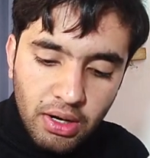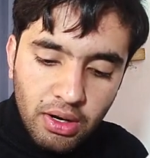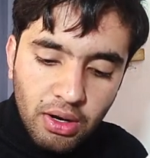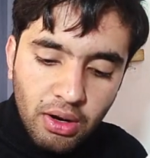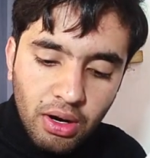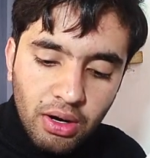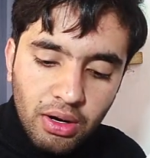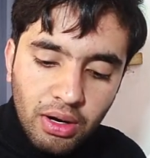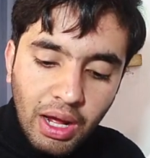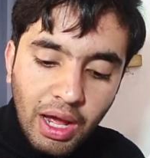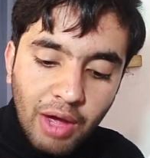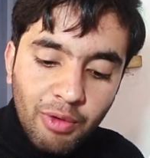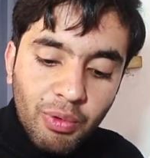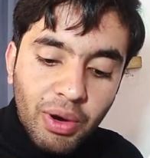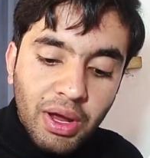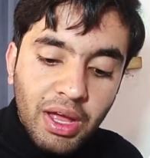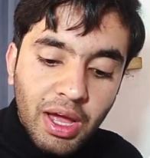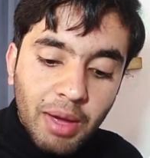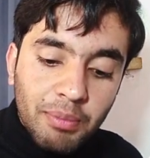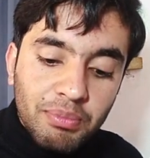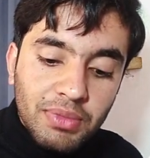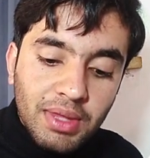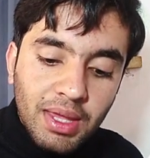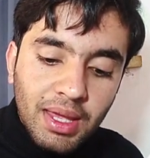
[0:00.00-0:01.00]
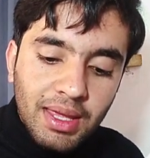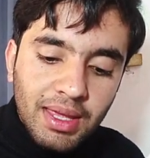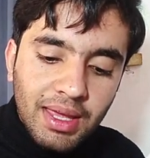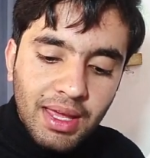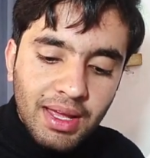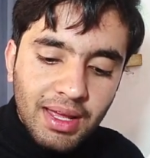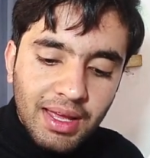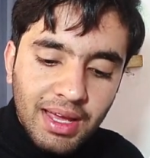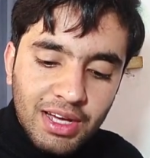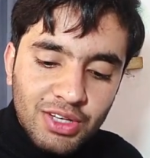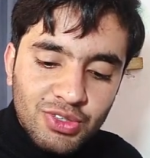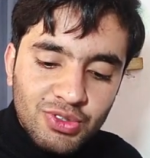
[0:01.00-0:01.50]
Not why I'm
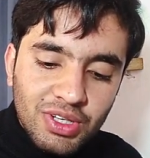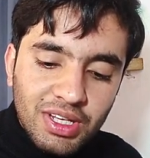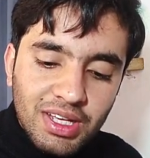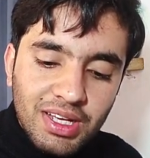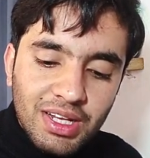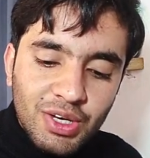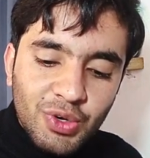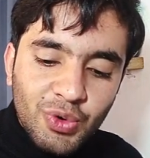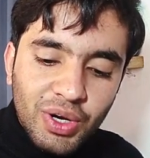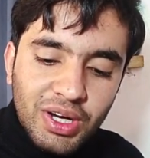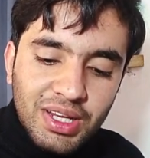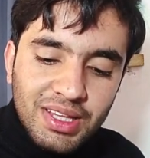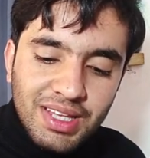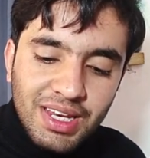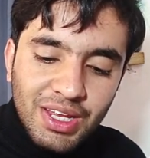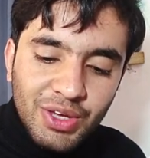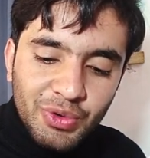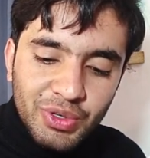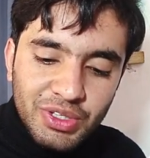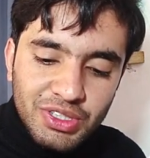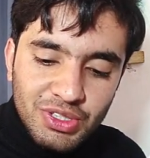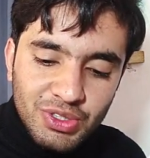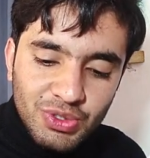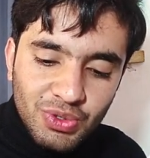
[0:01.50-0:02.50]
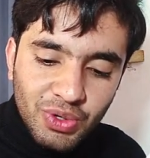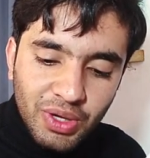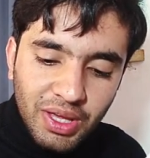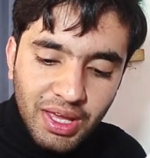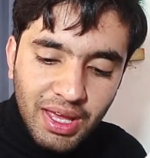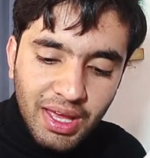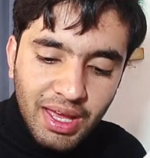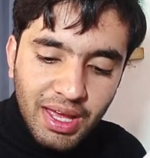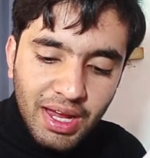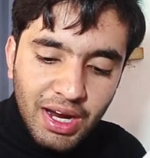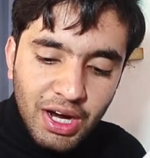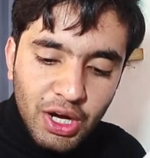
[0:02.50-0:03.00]
thinking, actually 23 questions, okay?